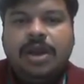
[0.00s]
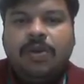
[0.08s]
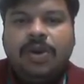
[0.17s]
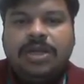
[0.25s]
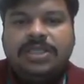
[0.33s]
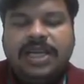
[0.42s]

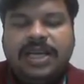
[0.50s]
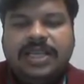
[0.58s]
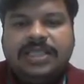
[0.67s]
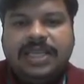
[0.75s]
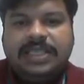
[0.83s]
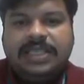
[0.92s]
Once they
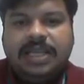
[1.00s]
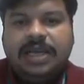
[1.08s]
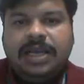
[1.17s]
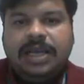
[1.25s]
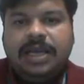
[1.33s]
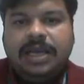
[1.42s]
design
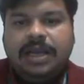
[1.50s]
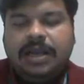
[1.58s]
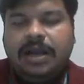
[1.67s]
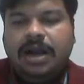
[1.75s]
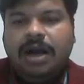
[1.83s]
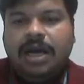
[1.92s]
the
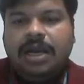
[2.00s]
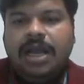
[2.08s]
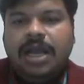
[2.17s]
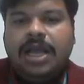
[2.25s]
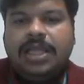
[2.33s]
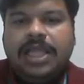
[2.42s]
car,
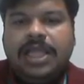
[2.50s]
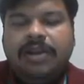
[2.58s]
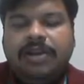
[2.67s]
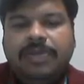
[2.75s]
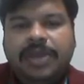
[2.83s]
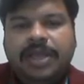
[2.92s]
they
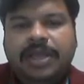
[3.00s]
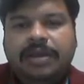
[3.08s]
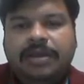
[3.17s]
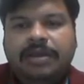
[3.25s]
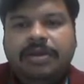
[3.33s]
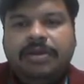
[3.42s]
will
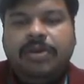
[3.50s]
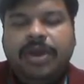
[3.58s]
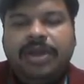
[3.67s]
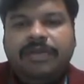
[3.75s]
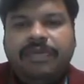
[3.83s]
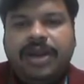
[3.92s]
be
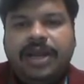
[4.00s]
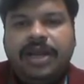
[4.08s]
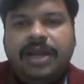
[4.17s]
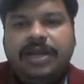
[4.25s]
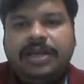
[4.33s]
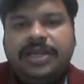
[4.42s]
going for
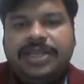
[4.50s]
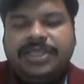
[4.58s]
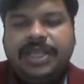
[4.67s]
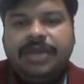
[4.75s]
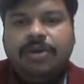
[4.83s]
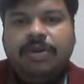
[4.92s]
a
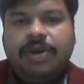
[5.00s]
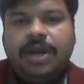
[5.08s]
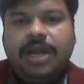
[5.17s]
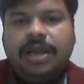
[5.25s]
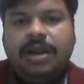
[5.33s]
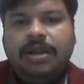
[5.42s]
testing over
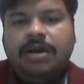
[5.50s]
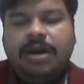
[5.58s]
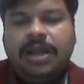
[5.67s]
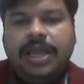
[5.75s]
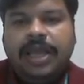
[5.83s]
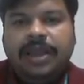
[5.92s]
a
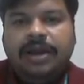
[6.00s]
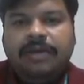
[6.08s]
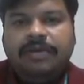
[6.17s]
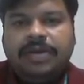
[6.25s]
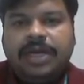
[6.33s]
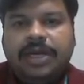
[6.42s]
long area
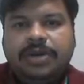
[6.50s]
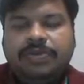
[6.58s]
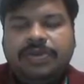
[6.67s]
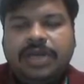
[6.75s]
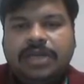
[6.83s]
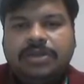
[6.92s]
over 10
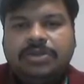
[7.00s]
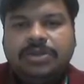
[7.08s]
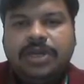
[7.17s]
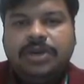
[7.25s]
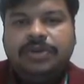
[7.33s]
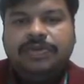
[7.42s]
to 10,000,
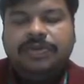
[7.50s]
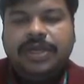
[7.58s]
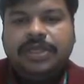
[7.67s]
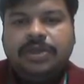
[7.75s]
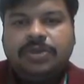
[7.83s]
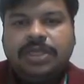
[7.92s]
10 to
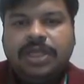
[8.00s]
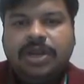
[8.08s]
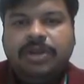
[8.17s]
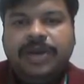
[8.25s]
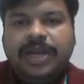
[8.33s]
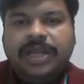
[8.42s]
15,000
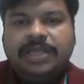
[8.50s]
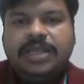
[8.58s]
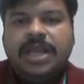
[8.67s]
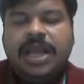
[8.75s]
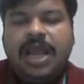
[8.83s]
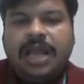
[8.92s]
kilometers,
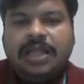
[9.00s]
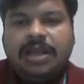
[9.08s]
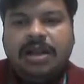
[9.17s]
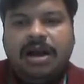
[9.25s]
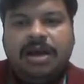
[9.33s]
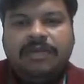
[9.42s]
and the
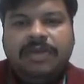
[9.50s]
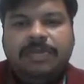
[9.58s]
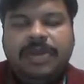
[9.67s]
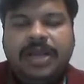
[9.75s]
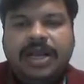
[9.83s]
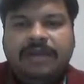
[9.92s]
car will
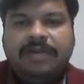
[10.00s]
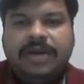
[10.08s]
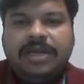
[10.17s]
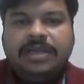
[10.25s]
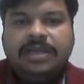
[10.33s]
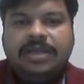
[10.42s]
be
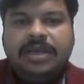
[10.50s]
covered.